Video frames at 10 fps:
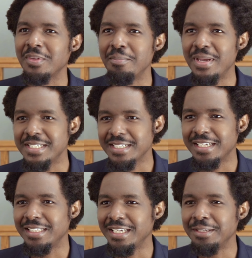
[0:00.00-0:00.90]

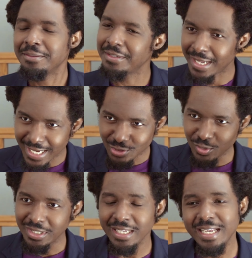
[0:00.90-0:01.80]
basically, as
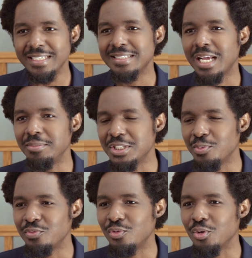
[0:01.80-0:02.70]
we established
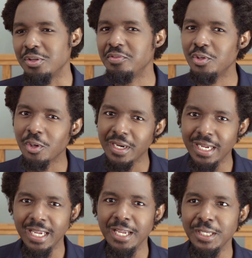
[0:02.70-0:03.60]
before, if you are
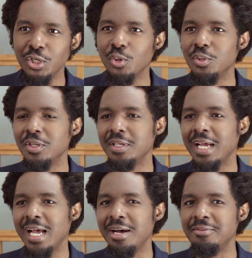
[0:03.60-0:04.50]
A, you're gonna
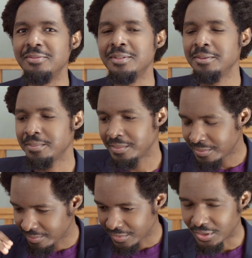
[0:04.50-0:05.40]
have
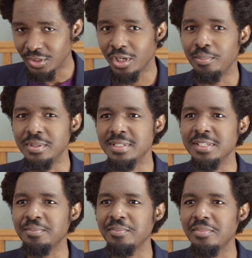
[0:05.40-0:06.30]
the
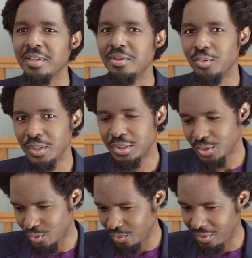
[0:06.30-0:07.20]
opposite, which
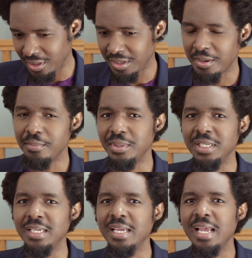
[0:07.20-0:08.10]
would be
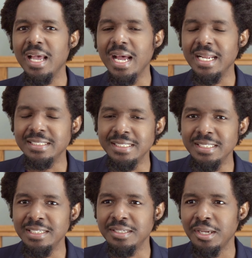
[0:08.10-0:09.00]
B
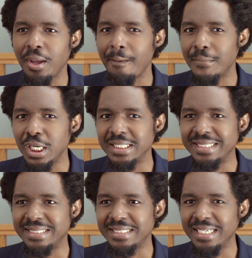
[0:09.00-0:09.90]

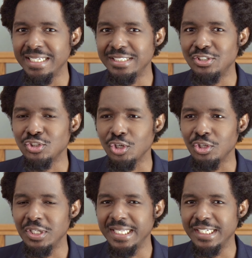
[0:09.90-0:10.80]
antibodies in
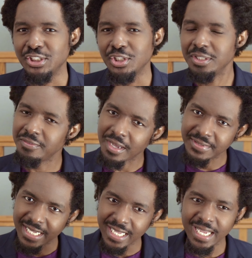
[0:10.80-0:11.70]
circulation. If you have
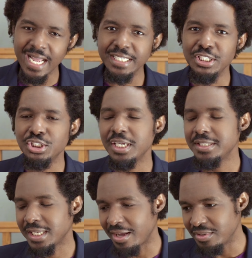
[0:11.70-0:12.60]
the A
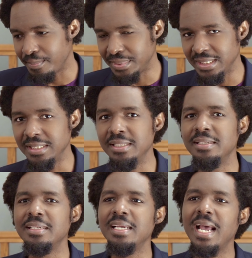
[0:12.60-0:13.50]
antigens, you have the B
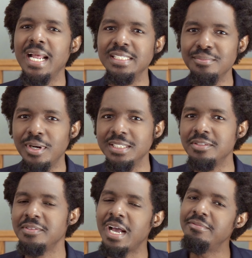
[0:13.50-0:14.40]

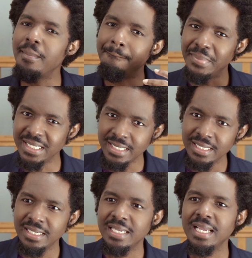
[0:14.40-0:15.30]
antibodies. If you have the
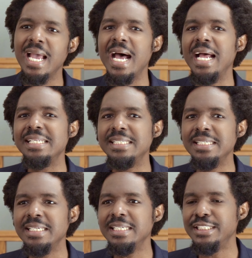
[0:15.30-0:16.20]
B
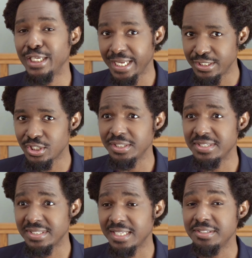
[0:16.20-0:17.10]
antigens on the
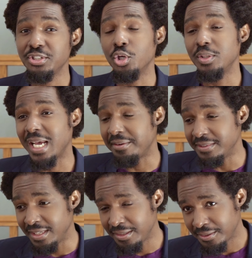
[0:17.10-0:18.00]
cells, you're gonna have
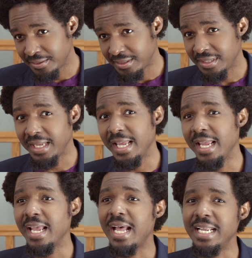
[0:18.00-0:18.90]
the
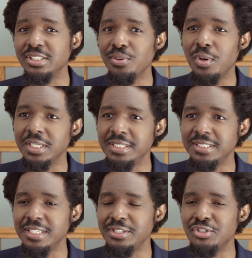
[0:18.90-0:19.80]
A
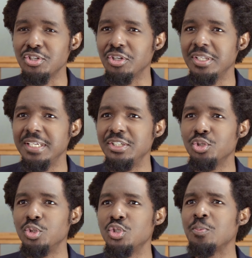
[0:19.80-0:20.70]
antibodies in
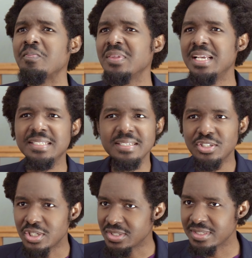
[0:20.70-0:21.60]
circulation. So this is
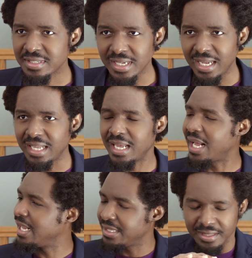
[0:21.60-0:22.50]
just
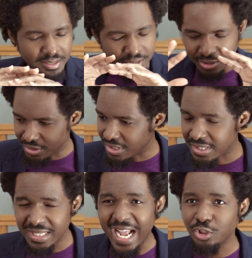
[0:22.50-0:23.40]
the
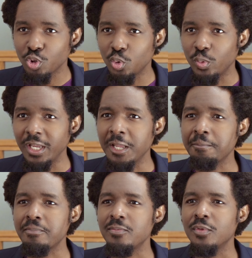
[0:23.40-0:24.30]
natural way
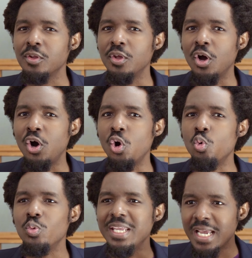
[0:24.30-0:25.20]
how
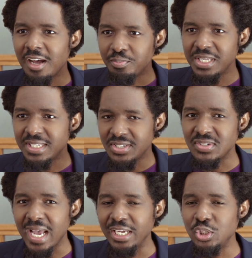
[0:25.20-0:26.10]
we have been
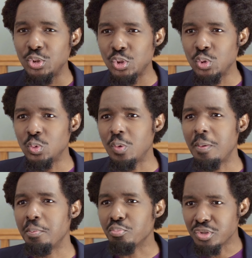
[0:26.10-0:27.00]
designed to
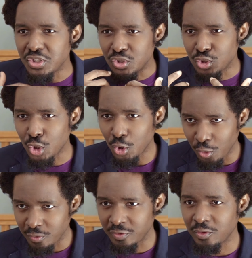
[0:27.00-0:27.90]

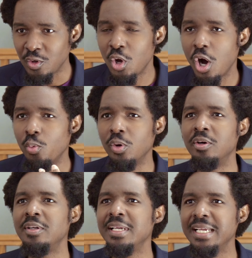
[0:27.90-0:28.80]
preserve our
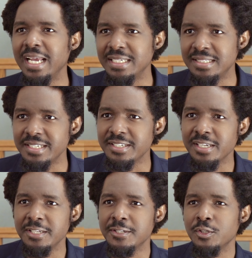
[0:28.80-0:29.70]

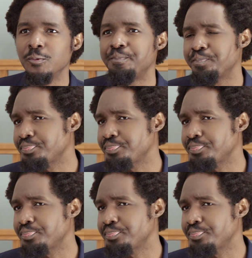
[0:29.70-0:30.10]
existence. So